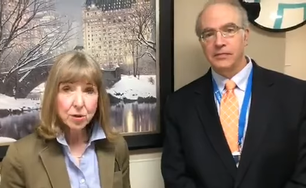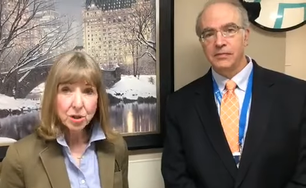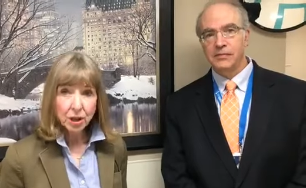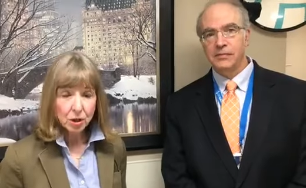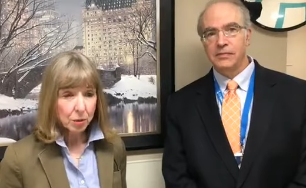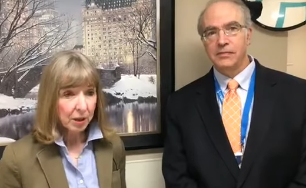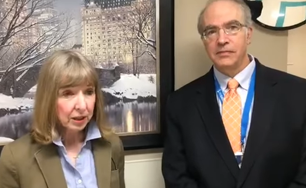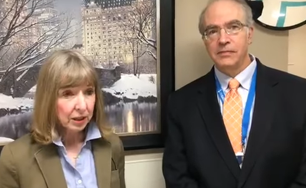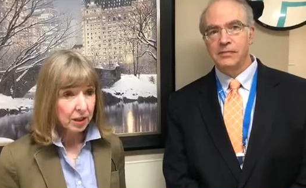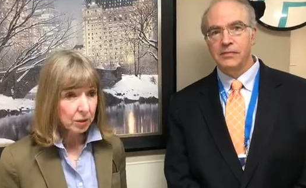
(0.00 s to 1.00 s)
Speaker 1: centers around the
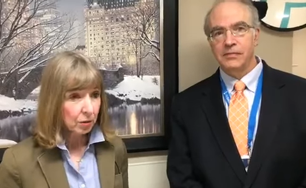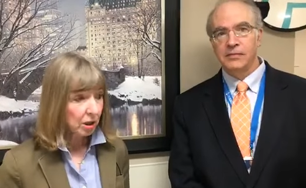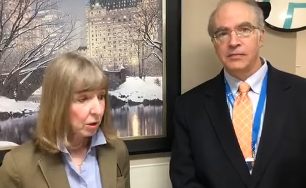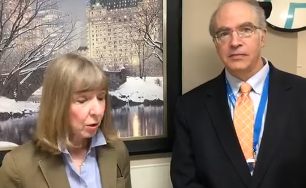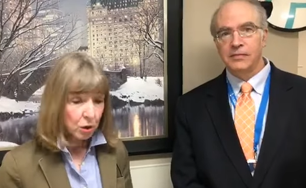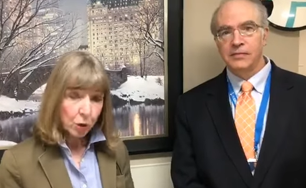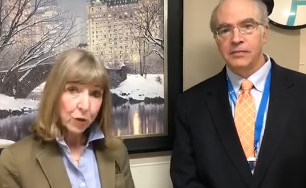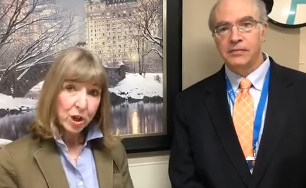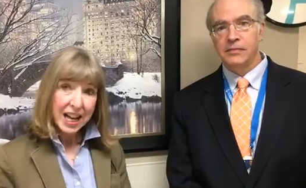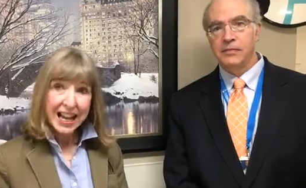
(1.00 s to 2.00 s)
country. There's over
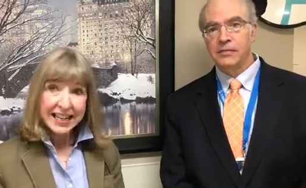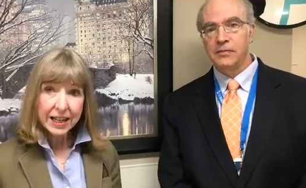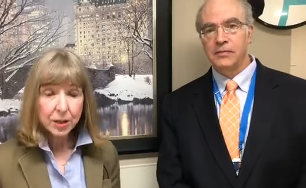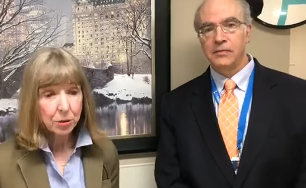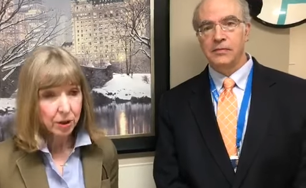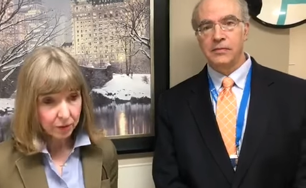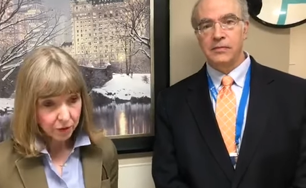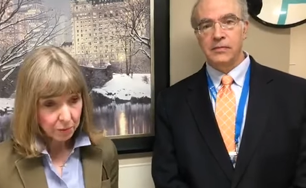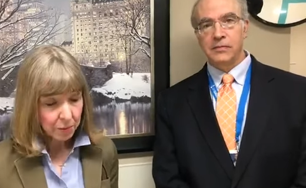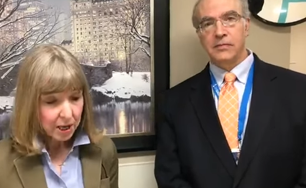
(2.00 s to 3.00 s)
900 of
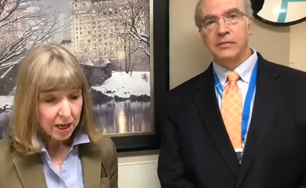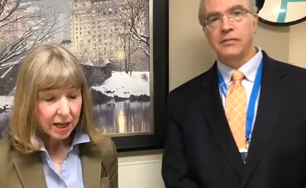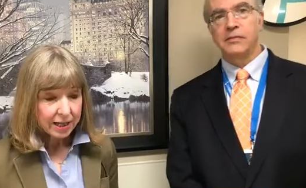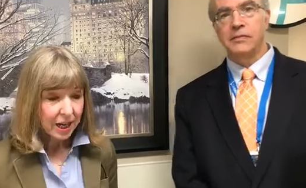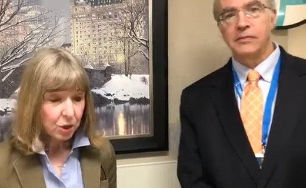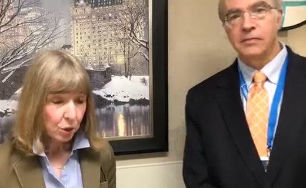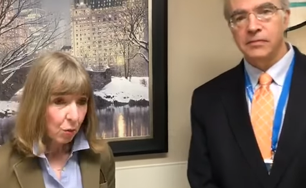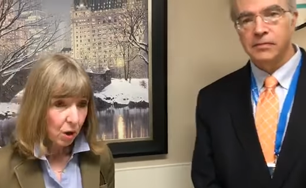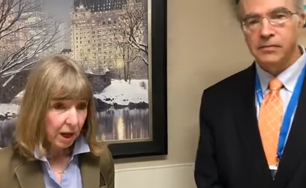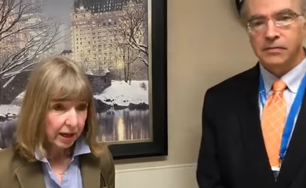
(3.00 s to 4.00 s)
them
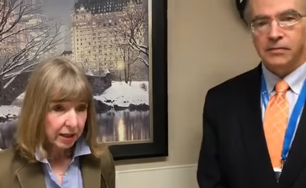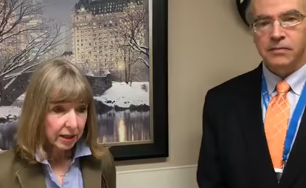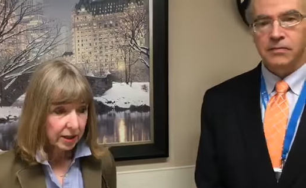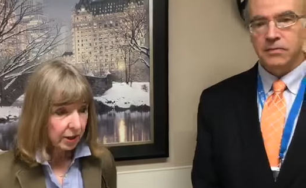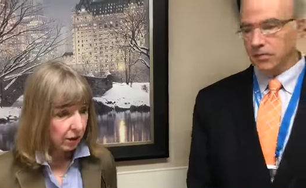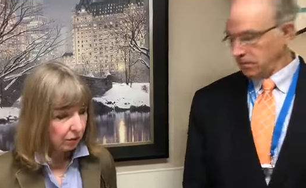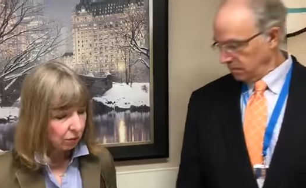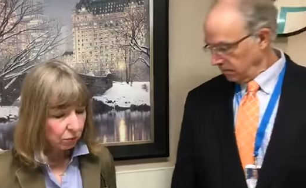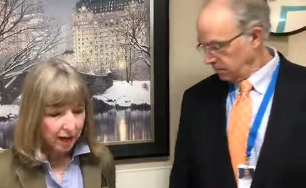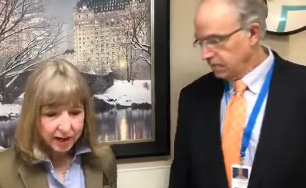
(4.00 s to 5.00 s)
nationwide, and they're
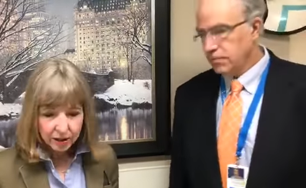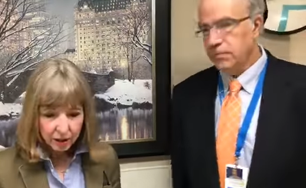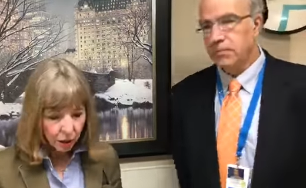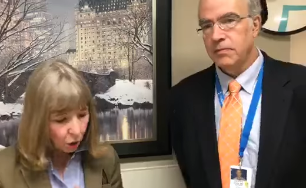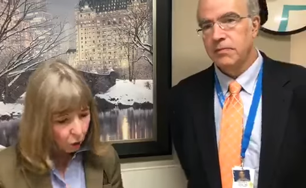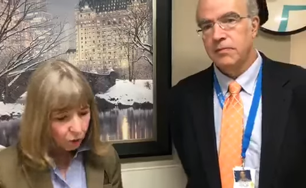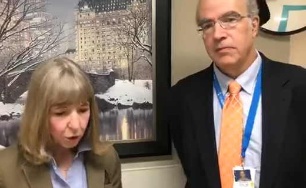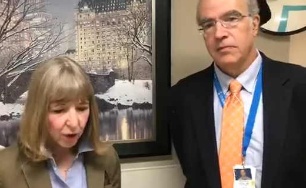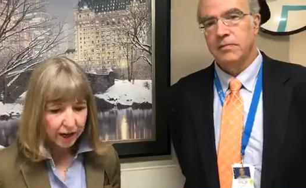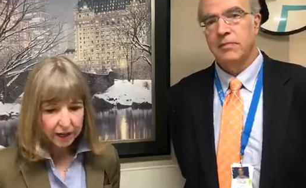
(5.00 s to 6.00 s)
ranked on a whole
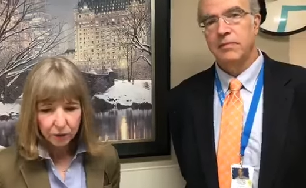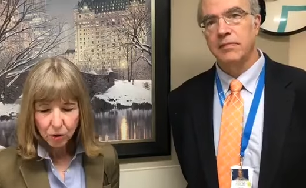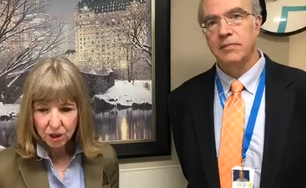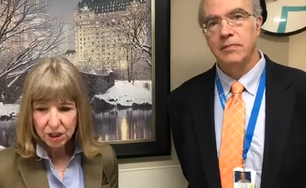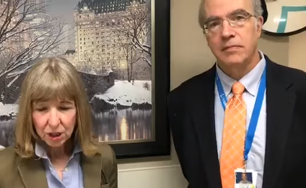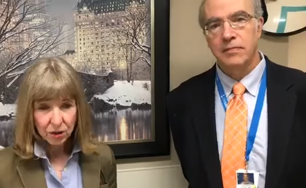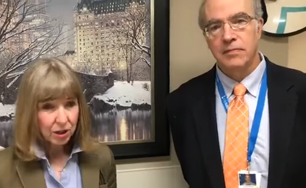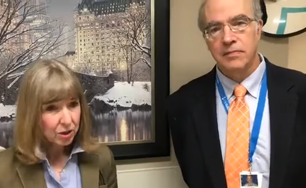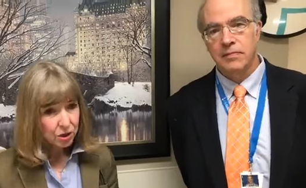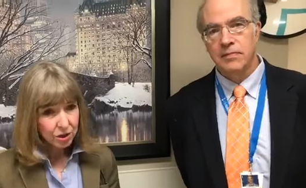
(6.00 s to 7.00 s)
variety of criteria.
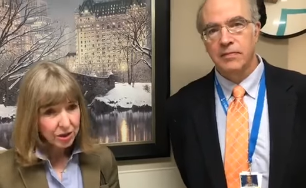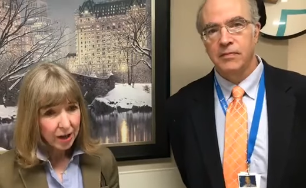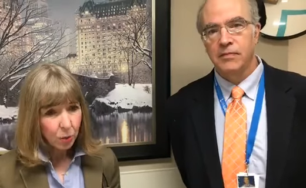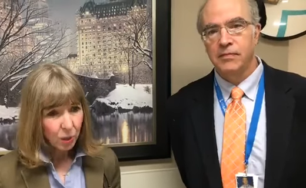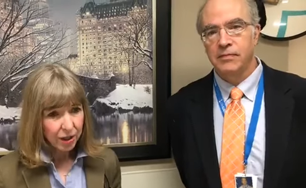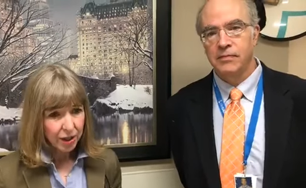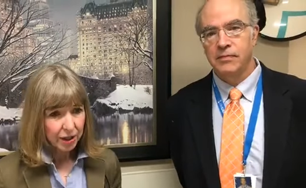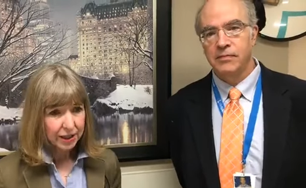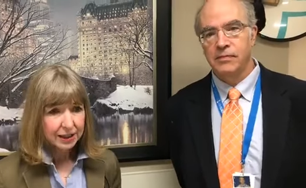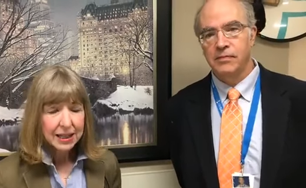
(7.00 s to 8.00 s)
It's just not one
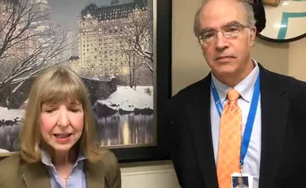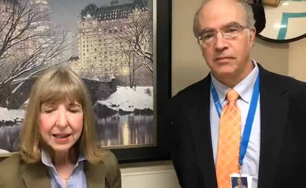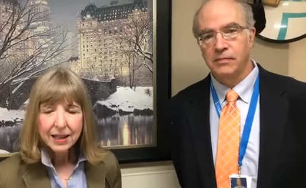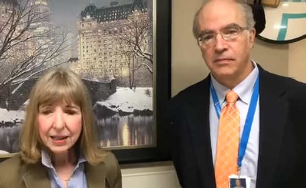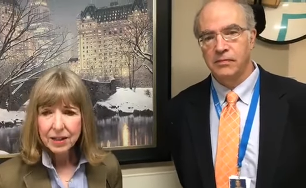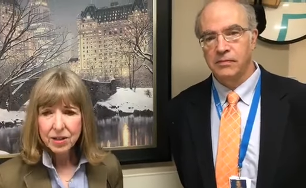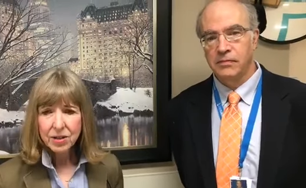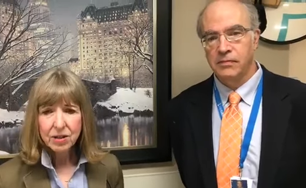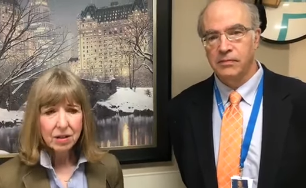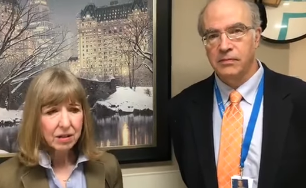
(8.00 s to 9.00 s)
thing. It
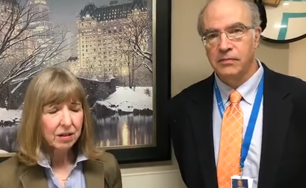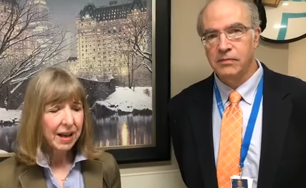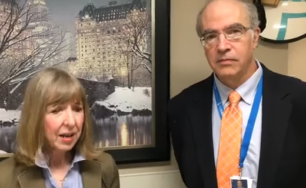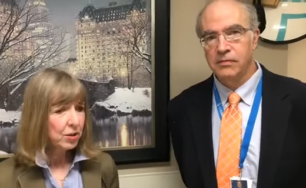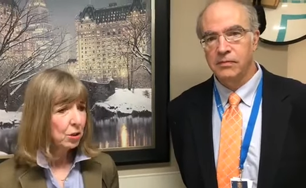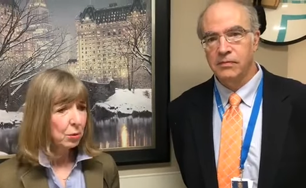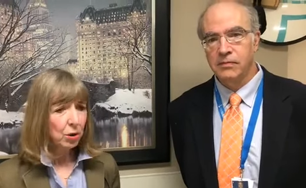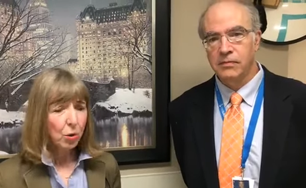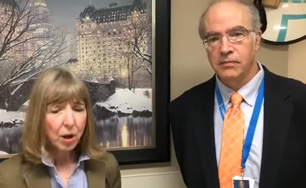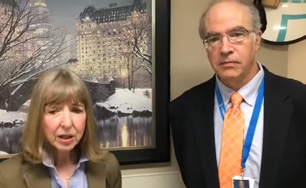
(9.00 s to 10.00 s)
uh, has to do with
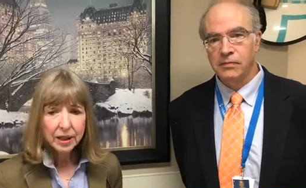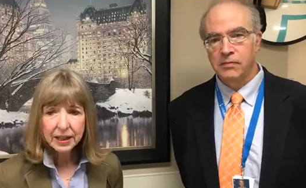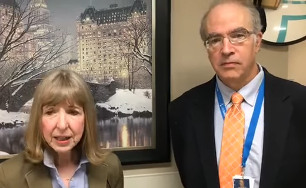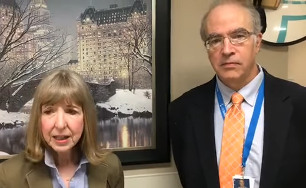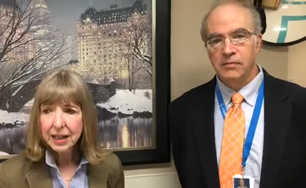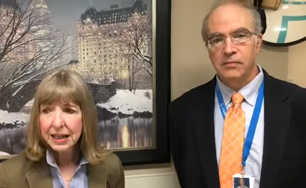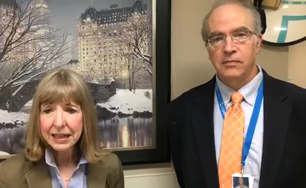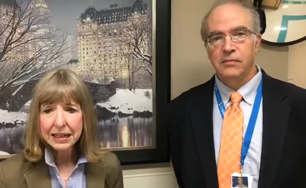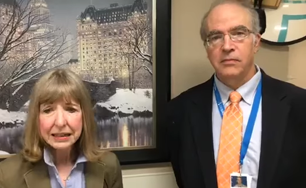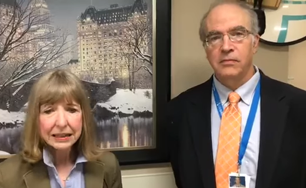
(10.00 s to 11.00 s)
quality
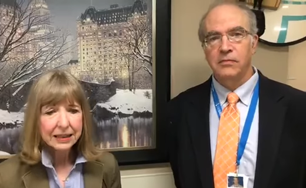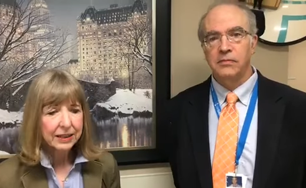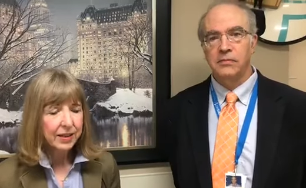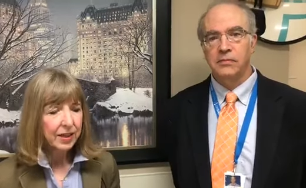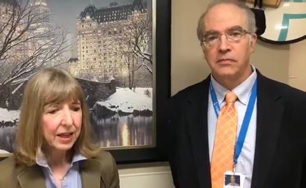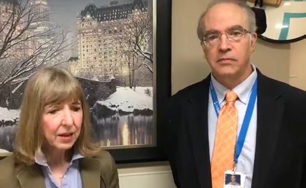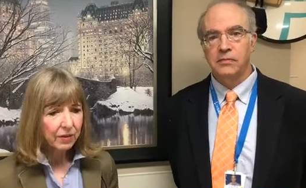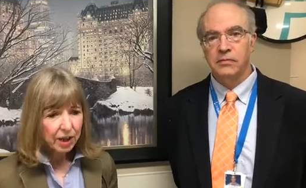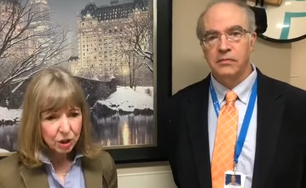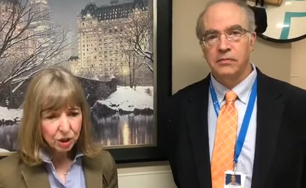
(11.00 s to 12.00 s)
and uh, the
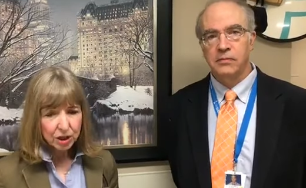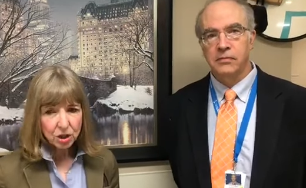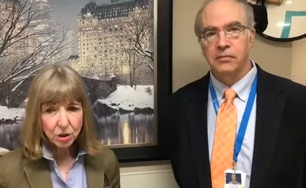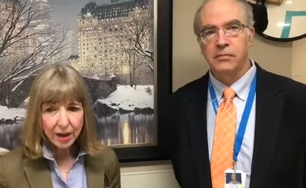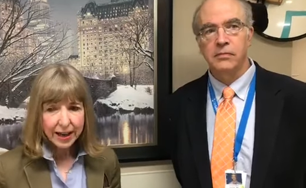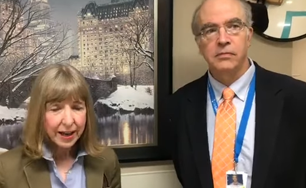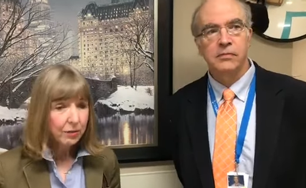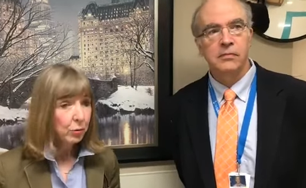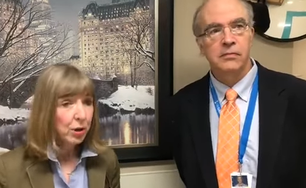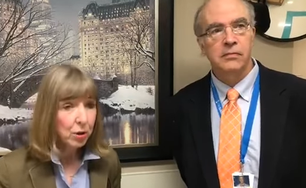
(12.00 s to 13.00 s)
innovation that you have,
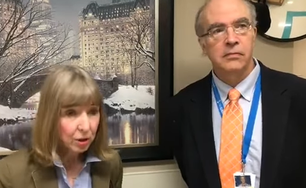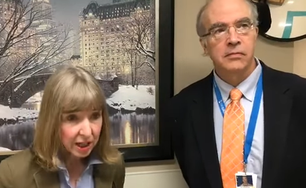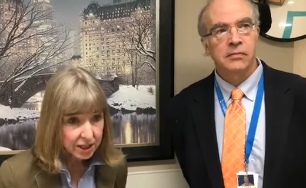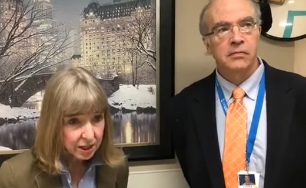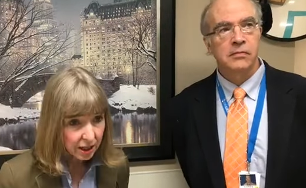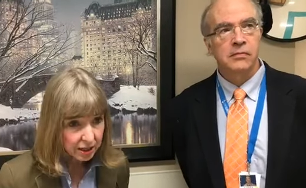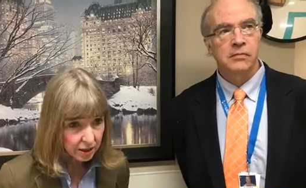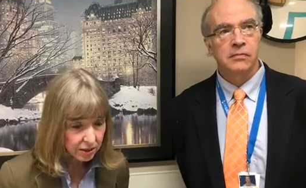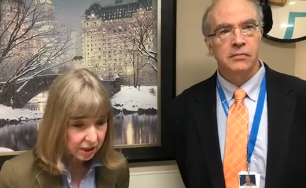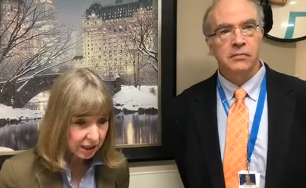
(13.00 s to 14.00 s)
whether you're an NCI
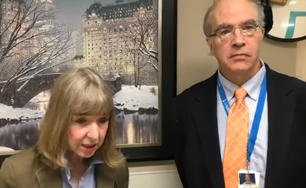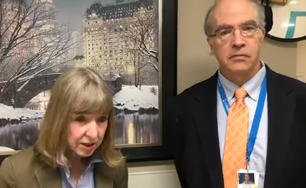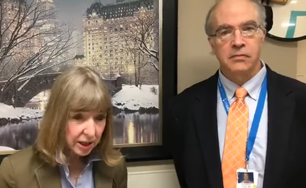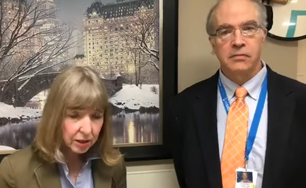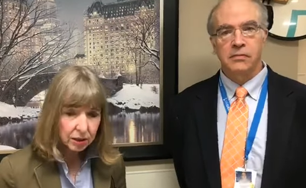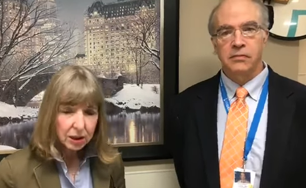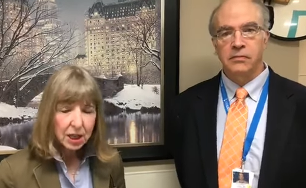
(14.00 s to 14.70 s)
designated center,